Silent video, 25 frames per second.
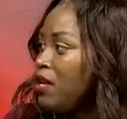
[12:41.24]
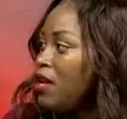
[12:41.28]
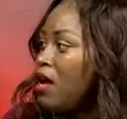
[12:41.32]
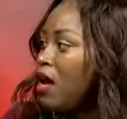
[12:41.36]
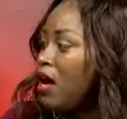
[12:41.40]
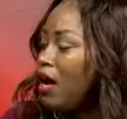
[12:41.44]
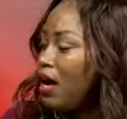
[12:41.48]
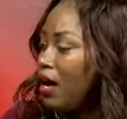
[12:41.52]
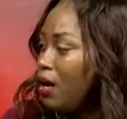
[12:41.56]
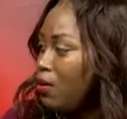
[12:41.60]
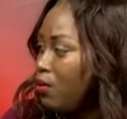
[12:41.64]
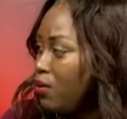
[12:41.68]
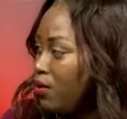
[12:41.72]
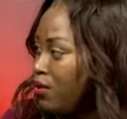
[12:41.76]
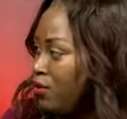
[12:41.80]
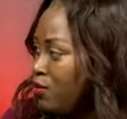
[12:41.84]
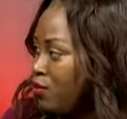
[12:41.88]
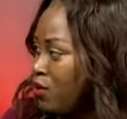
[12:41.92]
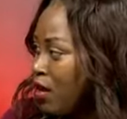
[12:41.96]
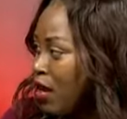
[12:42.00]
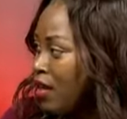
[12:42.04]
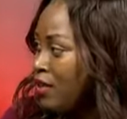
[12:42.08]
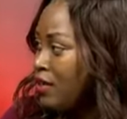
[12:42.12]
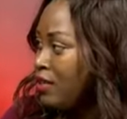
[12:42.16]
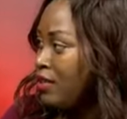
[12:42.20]
how are you
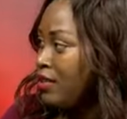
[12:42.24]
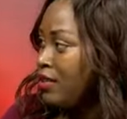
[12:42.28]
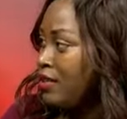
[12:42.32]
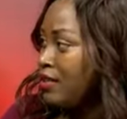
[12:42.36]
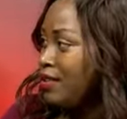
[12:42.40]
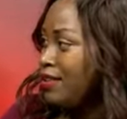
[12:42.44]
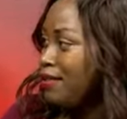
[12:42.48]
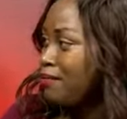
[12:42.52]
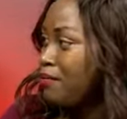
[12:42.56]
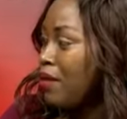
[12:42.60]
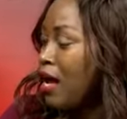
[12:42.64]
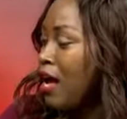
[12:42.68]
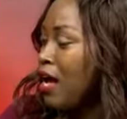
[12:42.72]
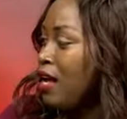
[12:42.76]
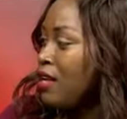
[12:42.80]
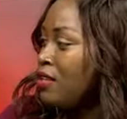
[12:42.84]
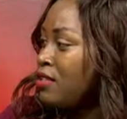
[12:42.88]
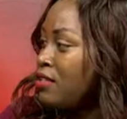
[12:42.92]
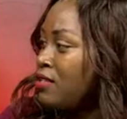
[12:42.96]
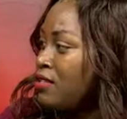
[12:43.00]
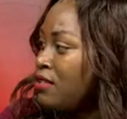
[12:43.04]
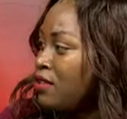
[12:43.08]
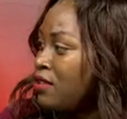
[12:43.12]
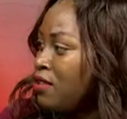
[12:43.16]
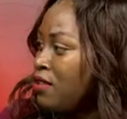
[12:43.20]
handling them as
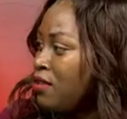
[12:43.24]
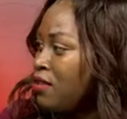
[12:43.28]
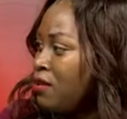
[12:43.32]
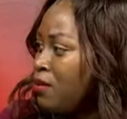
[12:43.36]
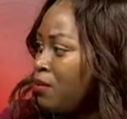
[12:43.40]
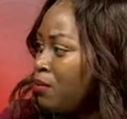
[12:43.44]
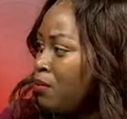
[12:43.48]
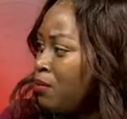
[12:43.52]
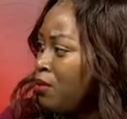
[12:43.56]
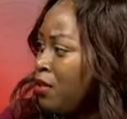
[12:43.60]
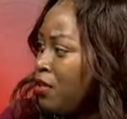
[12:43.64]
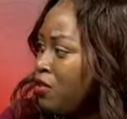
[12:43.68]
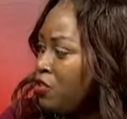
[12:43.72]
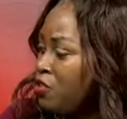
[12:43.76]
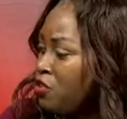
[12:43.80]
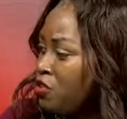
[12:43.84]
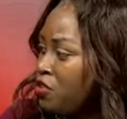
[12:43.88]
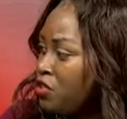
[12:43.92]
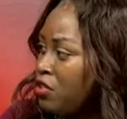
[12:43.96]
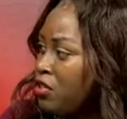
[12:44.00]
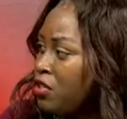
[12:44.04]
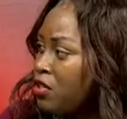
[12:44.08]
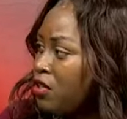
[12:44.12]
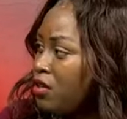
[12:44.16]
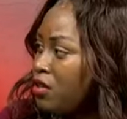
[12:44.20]
the rich?
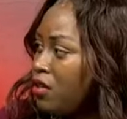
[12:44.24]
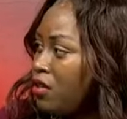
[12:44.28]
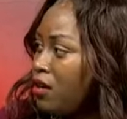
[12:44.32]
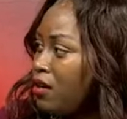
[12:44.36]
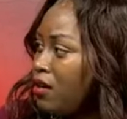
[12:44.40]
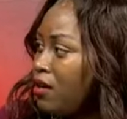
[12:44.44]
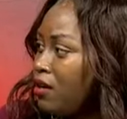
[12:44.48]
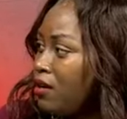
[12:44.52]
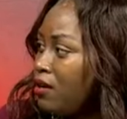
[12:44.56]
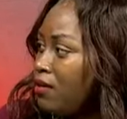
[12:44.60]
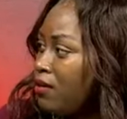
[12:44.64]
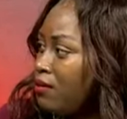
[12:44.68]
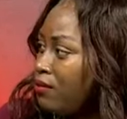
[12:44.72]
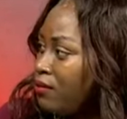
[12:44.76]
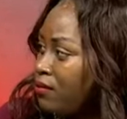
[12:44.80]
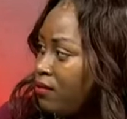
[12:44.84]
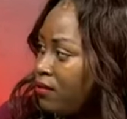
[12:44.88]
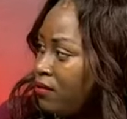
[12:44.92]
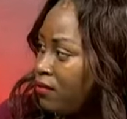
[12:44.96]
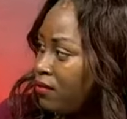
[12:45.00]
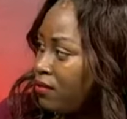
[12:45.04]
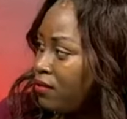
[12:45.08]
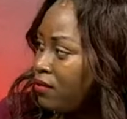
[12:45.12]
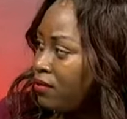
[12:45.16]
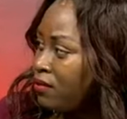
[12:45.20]
How
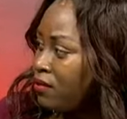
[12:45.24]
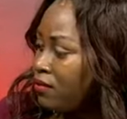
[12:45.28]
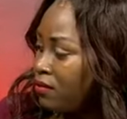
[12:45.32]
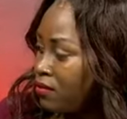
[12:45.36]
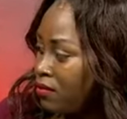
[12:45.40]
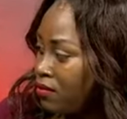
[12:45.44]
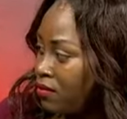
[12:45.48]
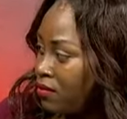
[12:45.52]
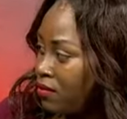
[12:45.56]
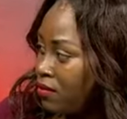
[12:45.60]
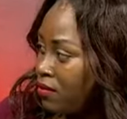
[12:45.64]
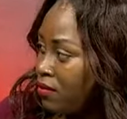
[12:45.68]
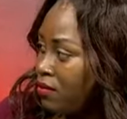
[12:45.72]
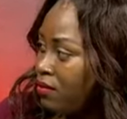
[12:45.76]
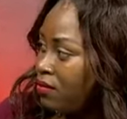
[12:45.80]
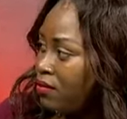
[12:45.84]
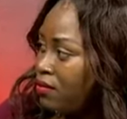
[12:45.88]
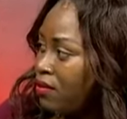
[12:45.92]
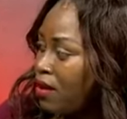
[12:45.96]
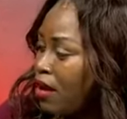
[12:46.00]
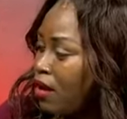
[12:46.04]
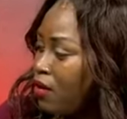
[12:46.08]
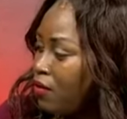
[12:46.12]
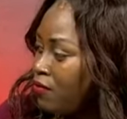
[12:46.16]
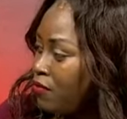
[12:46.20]

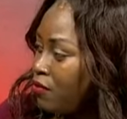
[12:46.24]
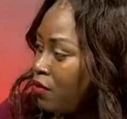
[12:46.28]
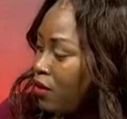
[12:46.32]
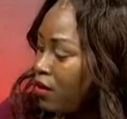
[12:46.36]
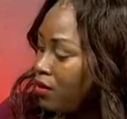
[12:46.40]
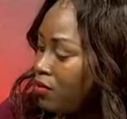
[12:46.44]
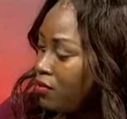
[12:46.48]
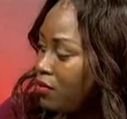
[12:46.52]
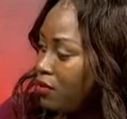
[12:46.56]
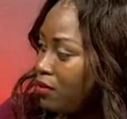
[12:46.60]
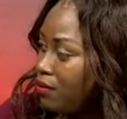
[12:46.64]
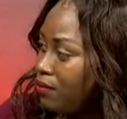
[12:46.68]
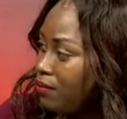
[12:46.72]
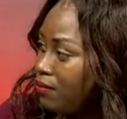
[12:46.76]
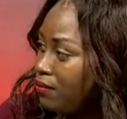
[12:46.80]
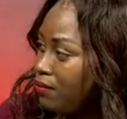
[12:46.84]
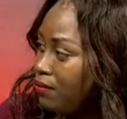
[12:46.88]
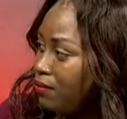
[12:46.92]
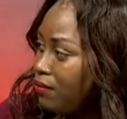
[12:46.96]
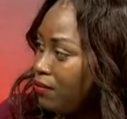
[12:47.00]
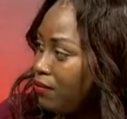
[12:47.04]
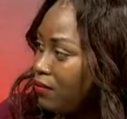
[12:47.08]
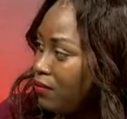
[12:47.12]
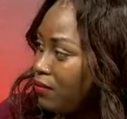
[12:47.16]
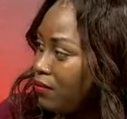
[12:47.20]
have you handled them?
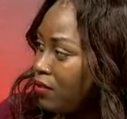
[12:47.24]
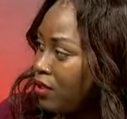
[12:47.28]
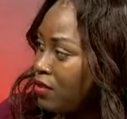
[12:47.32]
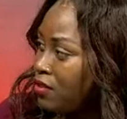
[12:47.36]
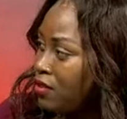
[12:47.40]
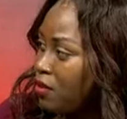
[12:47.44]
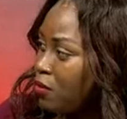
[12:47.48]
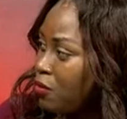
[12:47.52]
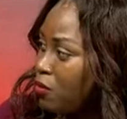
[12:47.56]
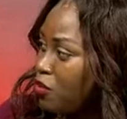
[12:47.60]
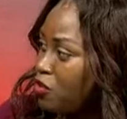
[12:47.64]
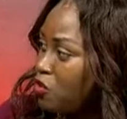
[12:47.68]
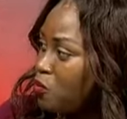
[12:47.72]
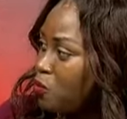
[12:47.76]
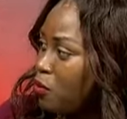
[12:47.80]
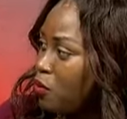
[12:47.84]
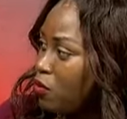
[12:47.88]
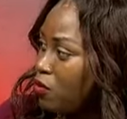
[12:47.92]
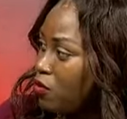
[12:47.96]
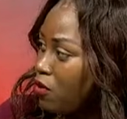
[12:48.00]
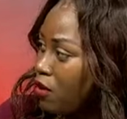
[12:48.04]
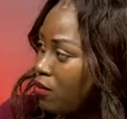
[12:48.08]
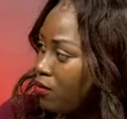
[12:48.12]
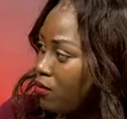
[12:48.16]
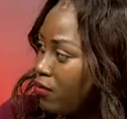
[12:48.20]
Is it those who have
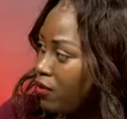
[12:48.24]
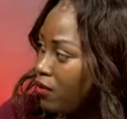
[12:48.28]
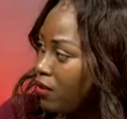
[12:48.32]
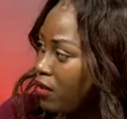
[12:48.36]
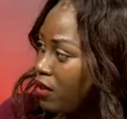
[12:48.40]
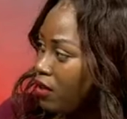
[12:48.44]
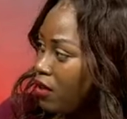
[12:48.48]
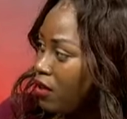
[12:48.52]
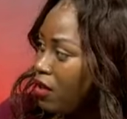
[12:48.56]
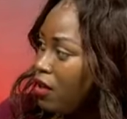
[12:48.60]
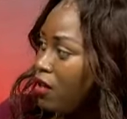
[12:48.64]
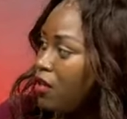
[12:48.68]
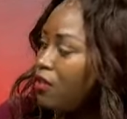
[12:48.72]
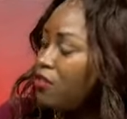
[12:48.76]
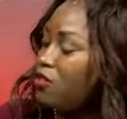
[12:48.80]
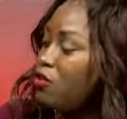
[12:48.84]
undergone the practice?